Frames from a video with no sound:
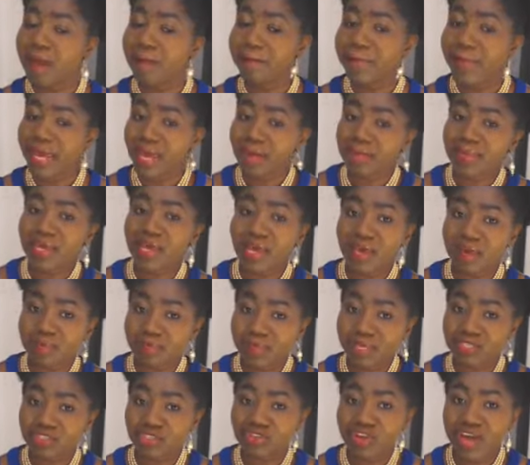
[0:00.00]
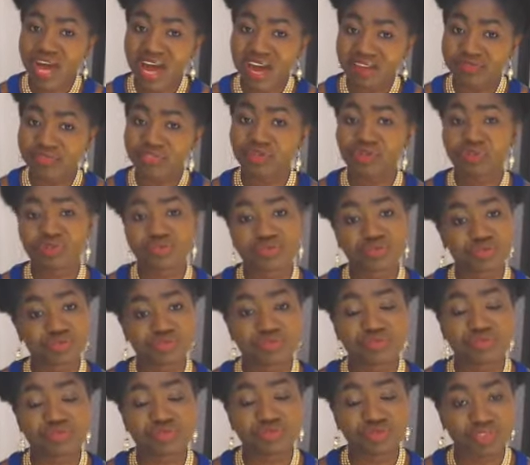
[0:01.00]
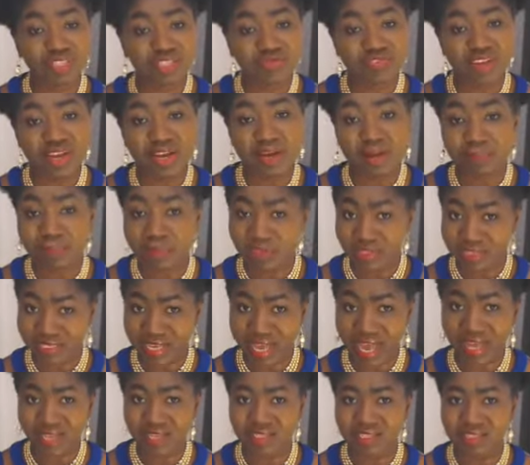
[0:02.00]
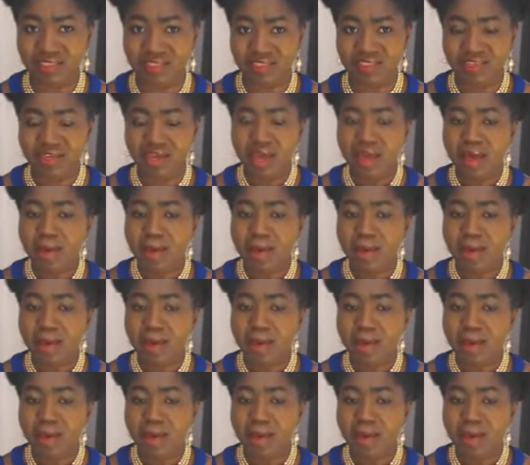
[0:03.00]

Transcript: Maybe it means you have to go to school to develop your talent.